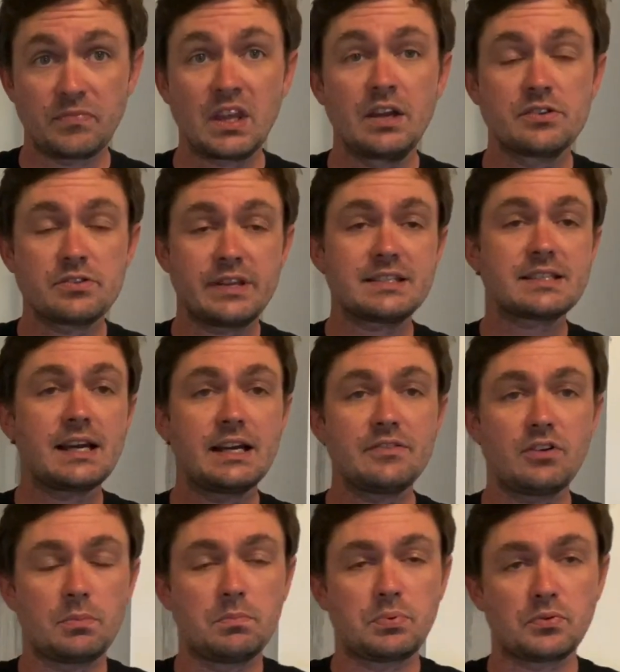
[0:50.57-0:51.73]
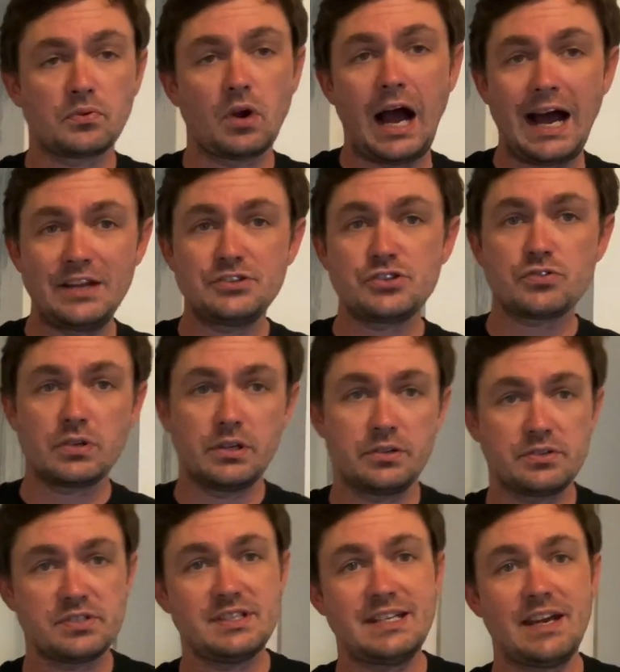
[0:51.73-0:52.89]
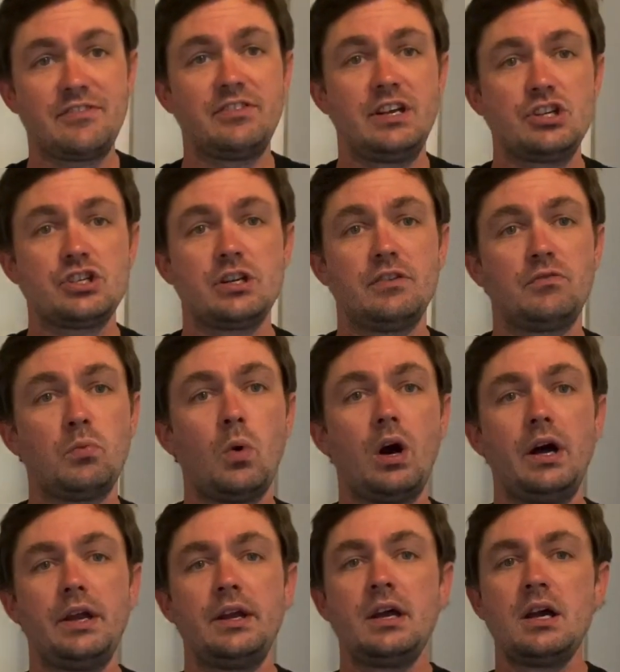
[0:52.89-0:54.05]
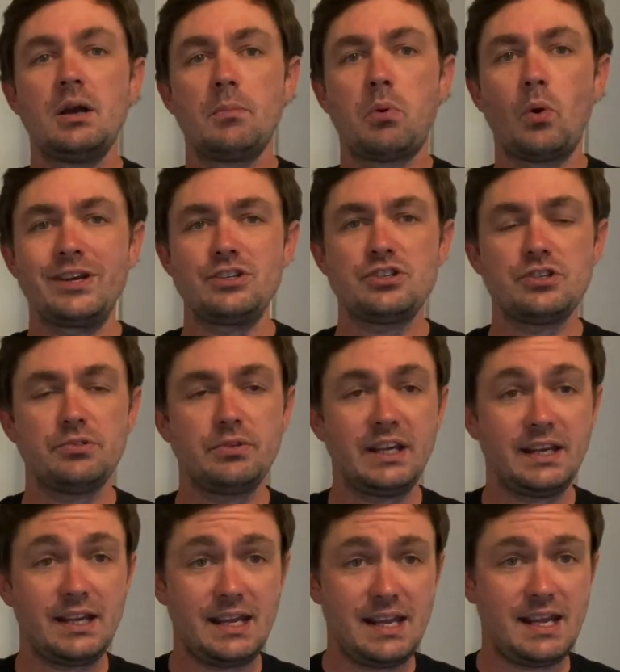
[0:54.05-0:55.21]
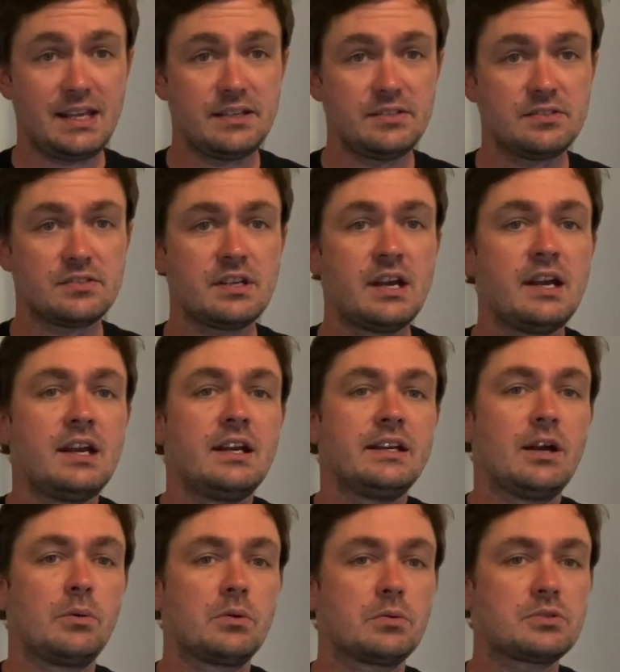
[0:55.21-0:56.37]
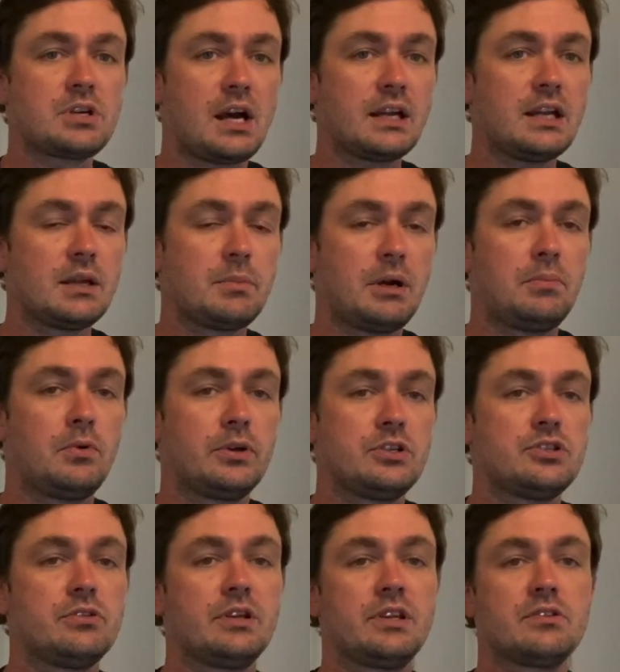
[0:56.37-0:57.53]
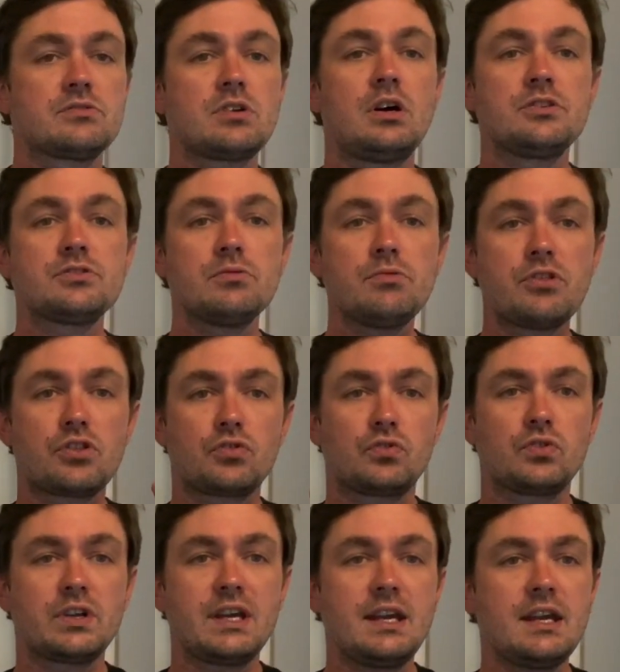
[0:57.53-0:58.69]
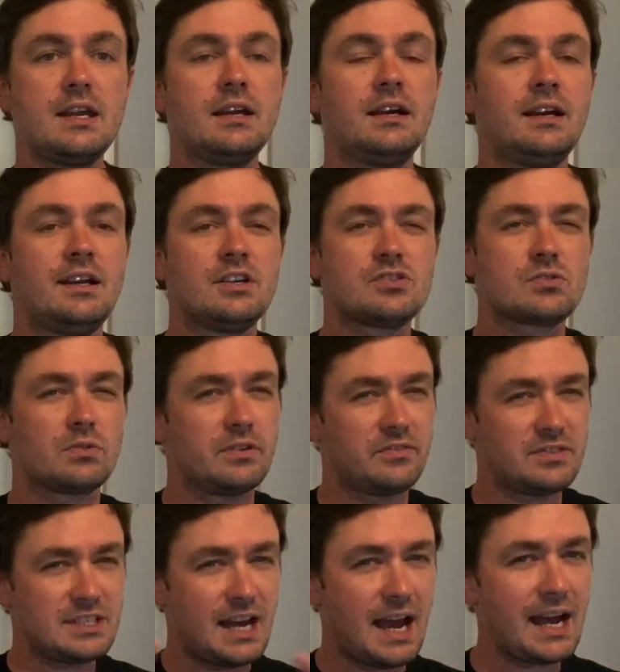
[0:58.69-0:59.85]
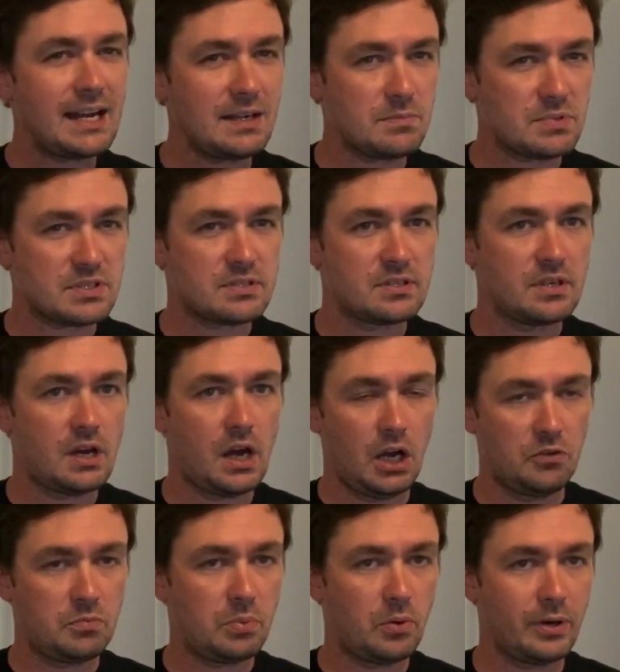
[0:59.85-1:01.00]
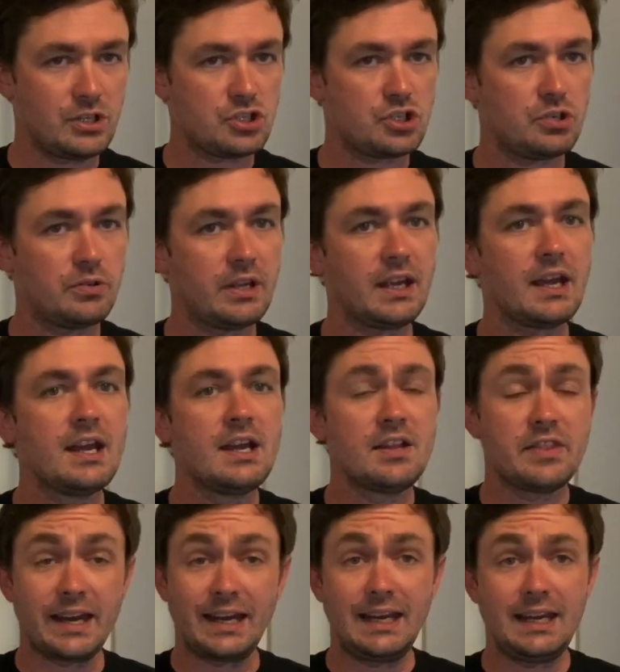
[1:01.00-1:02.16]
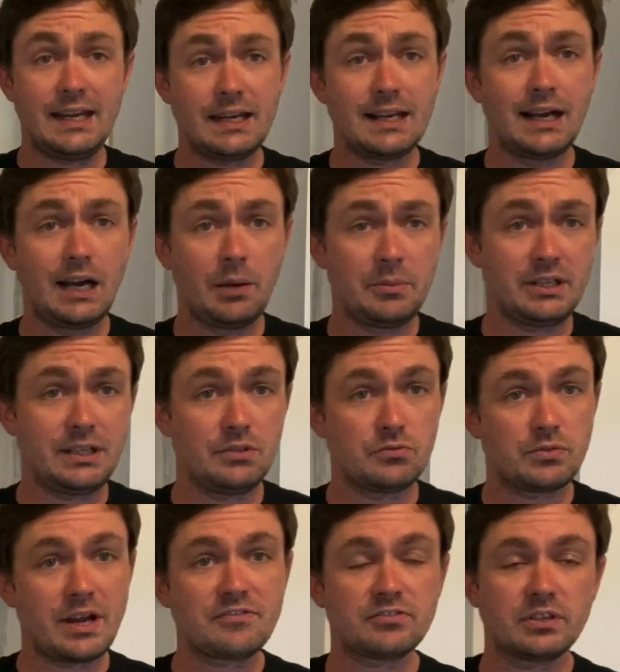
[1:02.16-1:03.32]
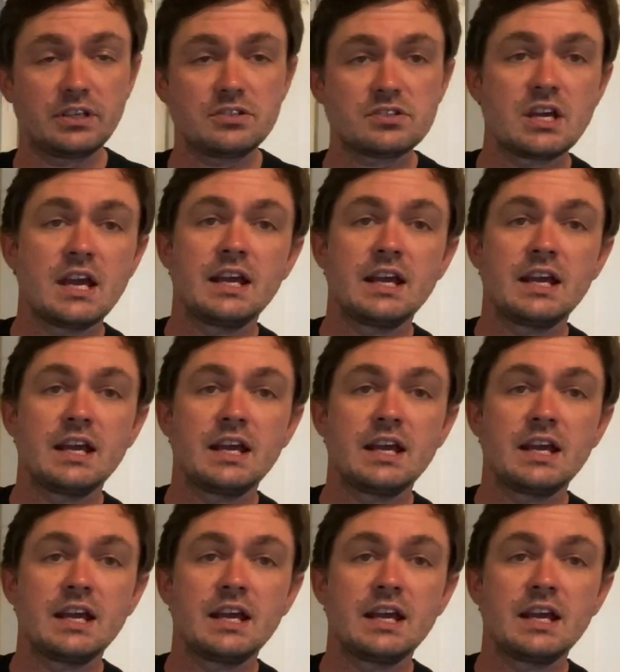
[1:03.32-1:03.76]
So that's kind of our broad strokes definition of what point shooting is. Now, when we're talking about point shooting, there's also three sort of types of point shooting that get commonly referenced.